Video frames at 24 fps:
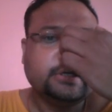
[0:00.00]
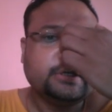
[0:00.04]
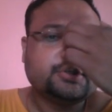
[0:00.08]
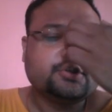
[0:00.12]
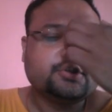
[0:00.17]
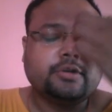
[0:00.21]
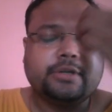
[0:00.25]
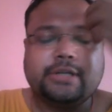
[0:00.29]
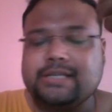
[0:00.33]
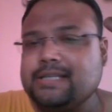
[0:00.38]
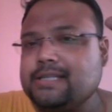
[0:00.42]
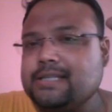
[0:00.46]

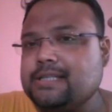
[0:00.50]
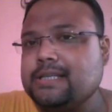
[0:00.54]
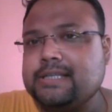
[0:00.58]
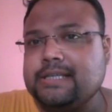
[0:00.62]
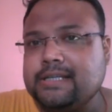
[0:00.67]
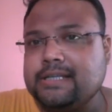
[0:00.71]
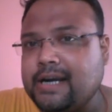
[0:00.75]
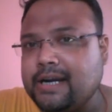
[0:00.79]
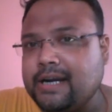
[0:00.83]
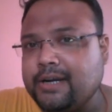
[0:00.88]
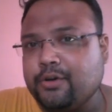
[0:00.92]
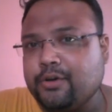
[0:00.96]
So this is the
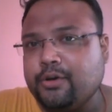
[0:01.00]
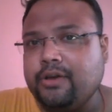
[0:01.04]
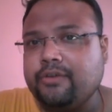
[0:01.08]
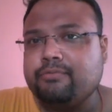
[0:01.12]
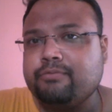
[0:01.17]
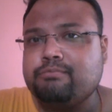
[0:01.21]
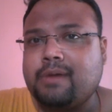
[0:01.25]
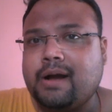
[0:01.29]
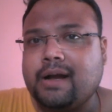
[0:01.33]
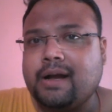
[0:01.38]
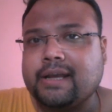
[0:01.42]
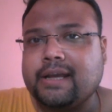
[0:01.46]
scenario
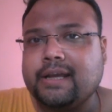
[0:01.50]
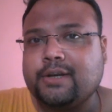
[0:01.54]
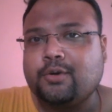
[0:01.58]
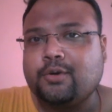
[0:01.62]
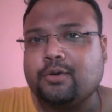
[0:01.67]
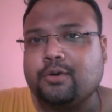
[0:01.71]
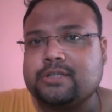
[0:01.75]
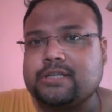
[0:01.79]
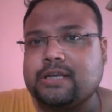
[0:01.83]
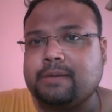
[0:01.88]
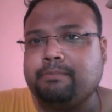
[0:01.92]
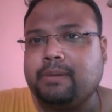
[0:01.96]
if market
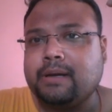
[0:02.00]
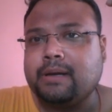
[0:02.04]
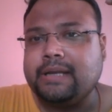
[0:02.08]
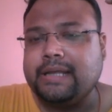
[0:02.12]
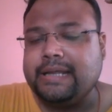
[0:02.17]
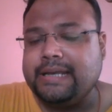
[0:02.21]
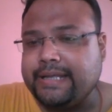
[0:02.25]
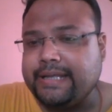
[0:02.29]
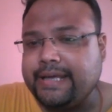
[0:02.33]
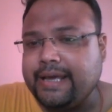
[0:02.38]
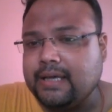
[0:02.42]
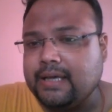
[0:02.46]
goes up. But
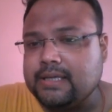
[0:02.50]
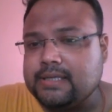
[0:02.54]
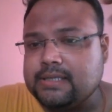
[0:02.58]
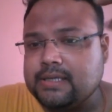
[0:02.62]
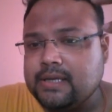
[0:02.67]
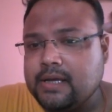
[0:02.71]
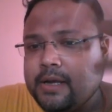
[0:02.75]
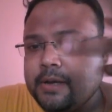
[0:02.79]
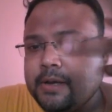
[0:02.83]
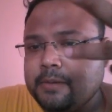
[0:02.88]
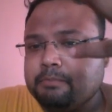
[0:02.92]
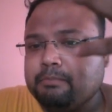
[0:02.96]
in
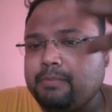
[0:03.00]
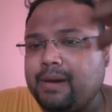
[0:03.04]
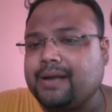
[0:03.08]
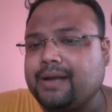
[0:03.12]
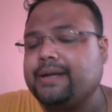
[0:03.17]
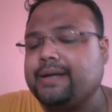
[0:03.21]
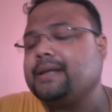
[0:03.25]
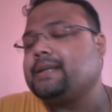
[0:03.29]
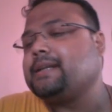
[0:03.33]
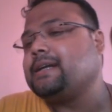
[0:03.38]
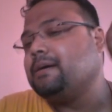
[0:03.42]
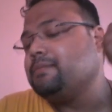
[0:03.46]
case
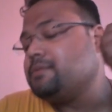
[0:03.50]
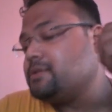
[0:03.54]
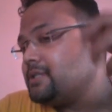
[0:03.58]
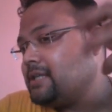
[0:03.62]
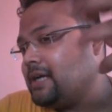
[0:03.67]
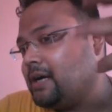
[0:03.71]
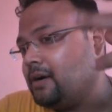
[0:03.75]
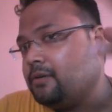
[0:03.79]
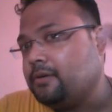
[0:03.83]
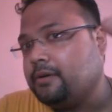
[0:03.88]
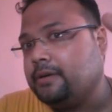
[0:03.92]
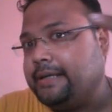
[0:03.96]
market comes
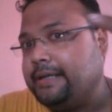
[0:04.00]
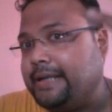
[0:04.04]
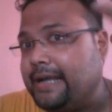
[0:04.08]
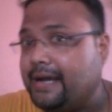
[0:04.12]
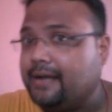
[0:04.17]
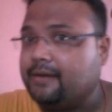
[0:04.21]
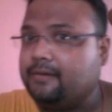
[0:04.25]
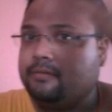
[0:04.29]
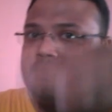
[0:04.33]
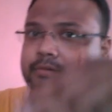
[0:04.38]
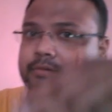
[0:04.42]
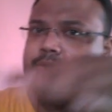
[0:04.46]
down,
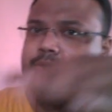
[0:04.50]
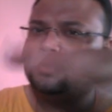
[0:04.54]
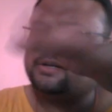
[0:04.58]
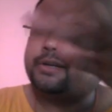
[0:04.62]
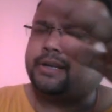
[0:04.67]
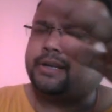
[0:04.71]
then the